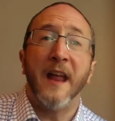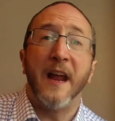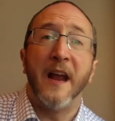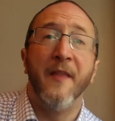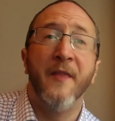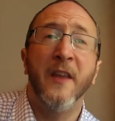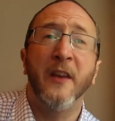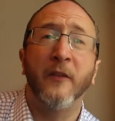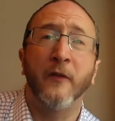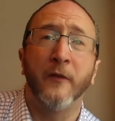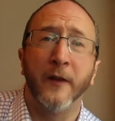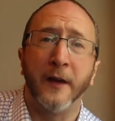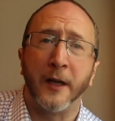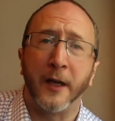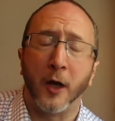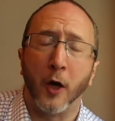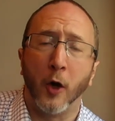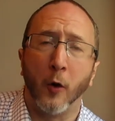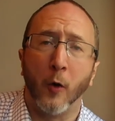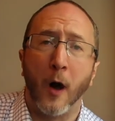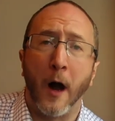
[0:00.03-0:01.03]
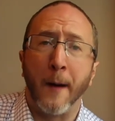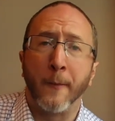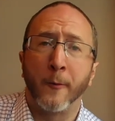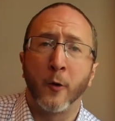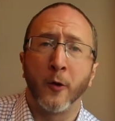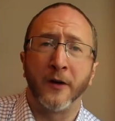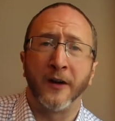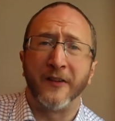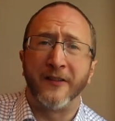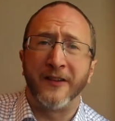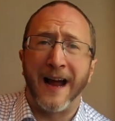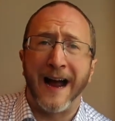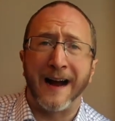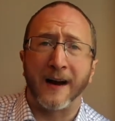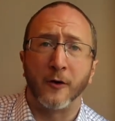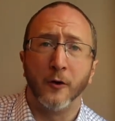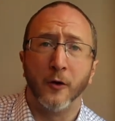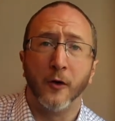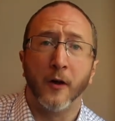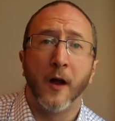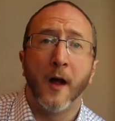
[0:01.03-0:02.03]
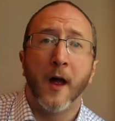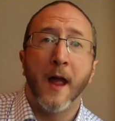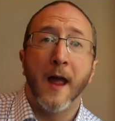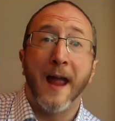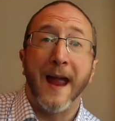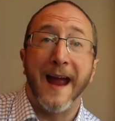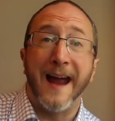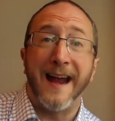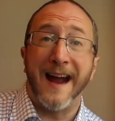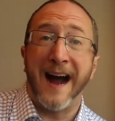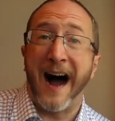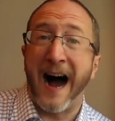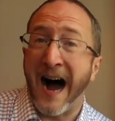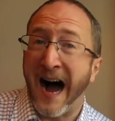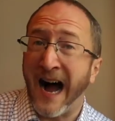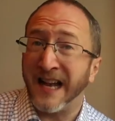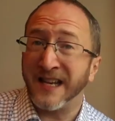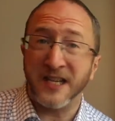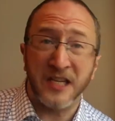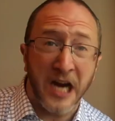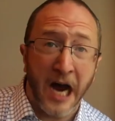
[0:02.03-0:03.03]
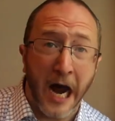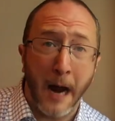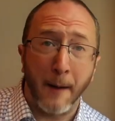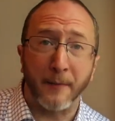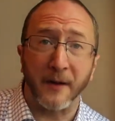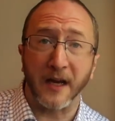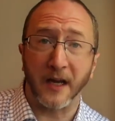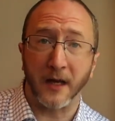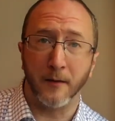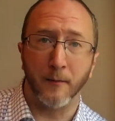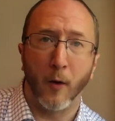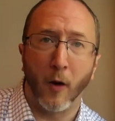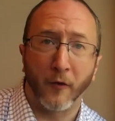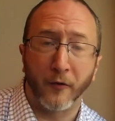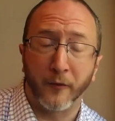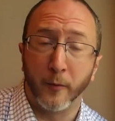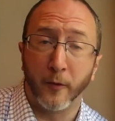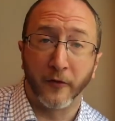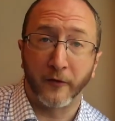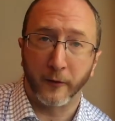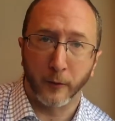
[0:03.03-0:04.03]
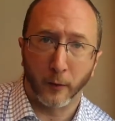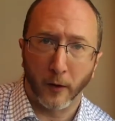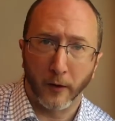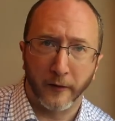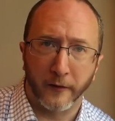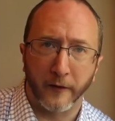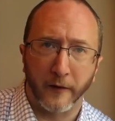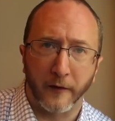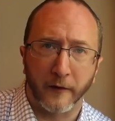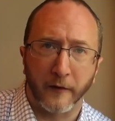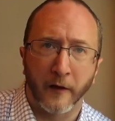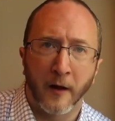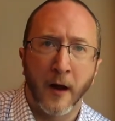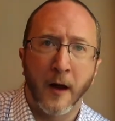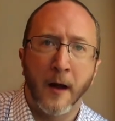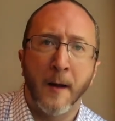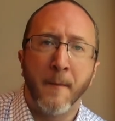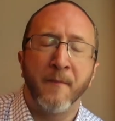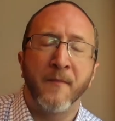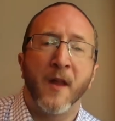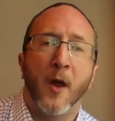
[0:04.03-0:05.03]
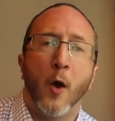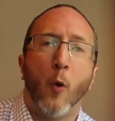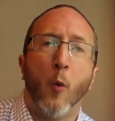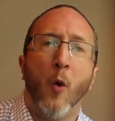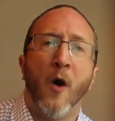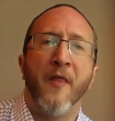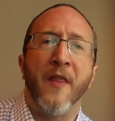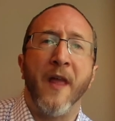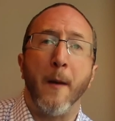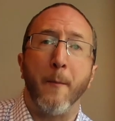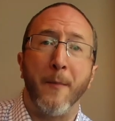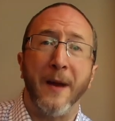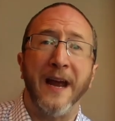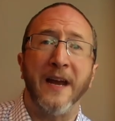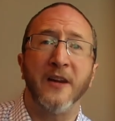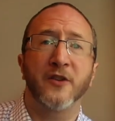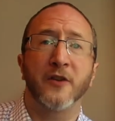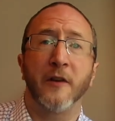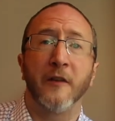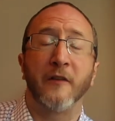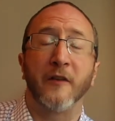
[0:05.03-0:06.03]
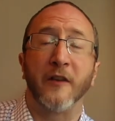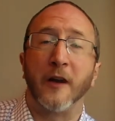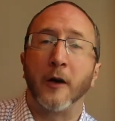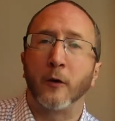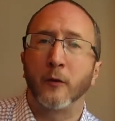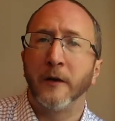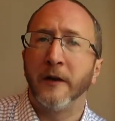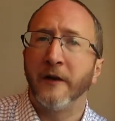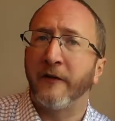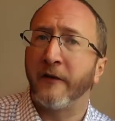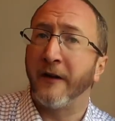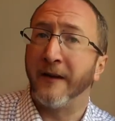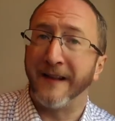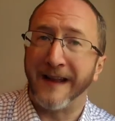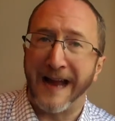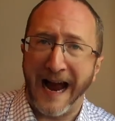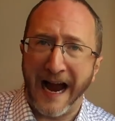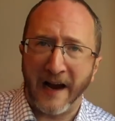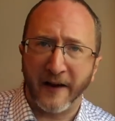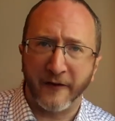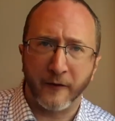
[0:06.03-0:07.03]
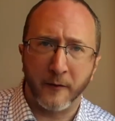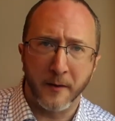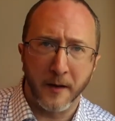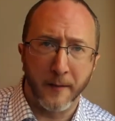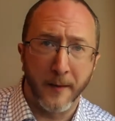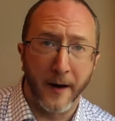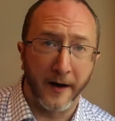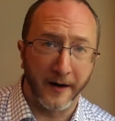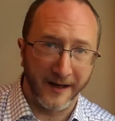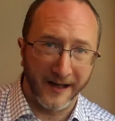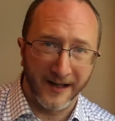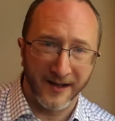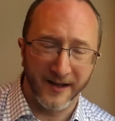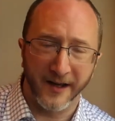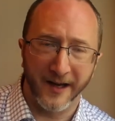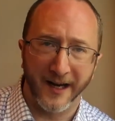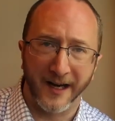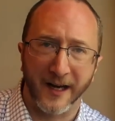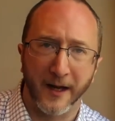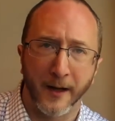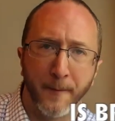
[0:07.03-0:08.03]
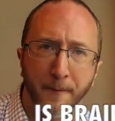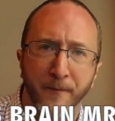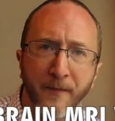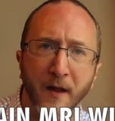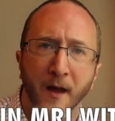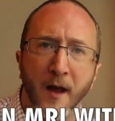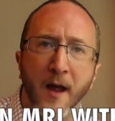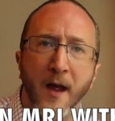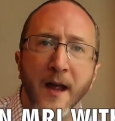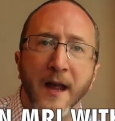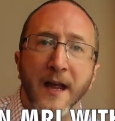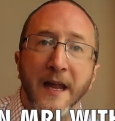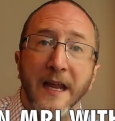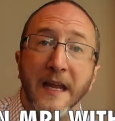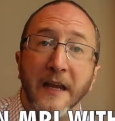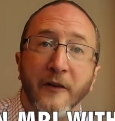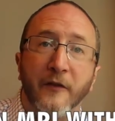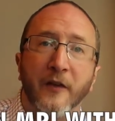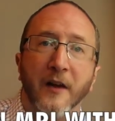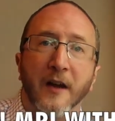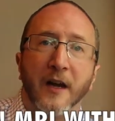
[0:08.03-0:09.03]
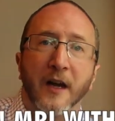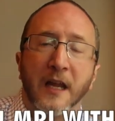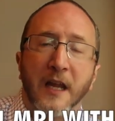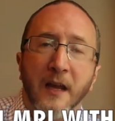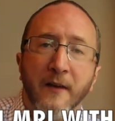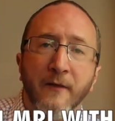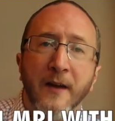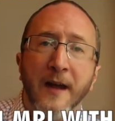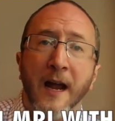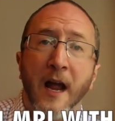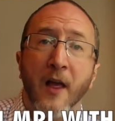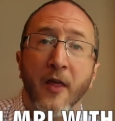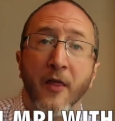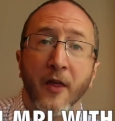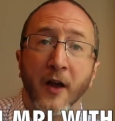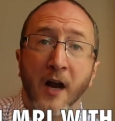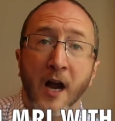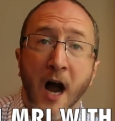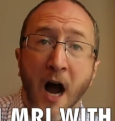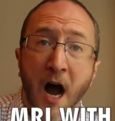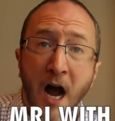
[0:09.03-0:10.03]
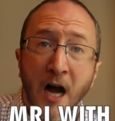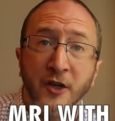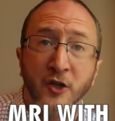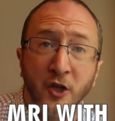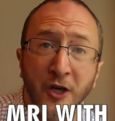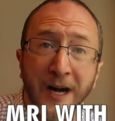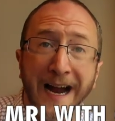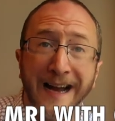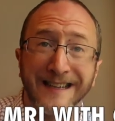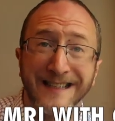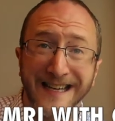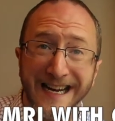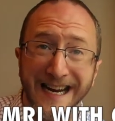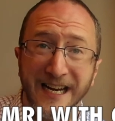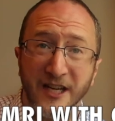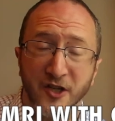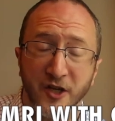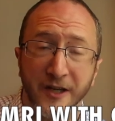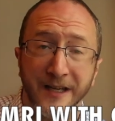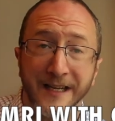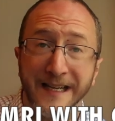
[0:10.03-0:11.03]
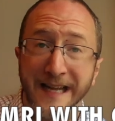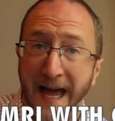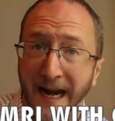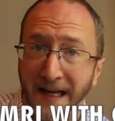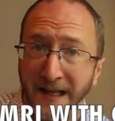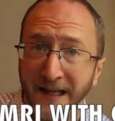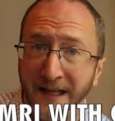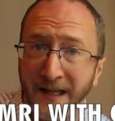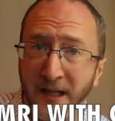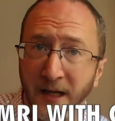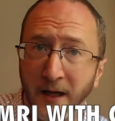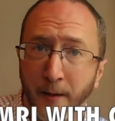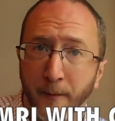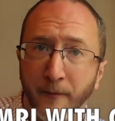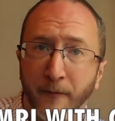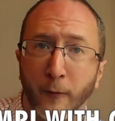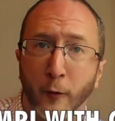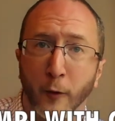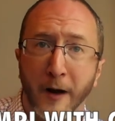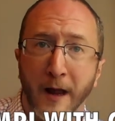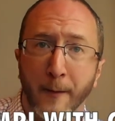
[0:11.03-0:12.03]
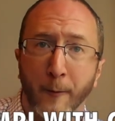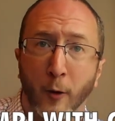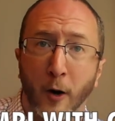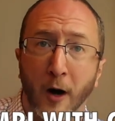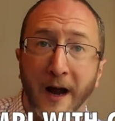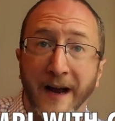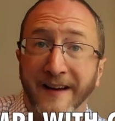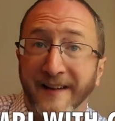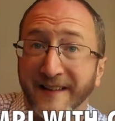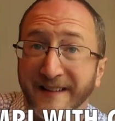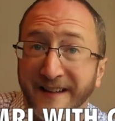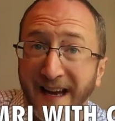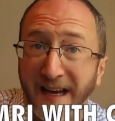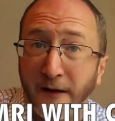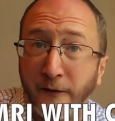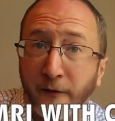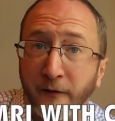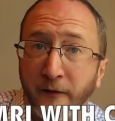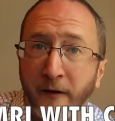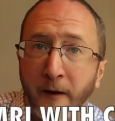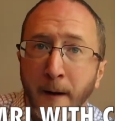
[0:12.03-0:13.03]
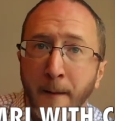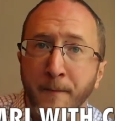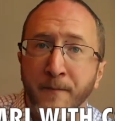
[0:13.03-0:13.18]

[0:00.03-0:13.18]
In this video, I'm going to tackle a hot topic in multiple sclerosis, one that patients increasingly ask me about in clinic. Is giving the contrast agent gadolinium for an MRI safe?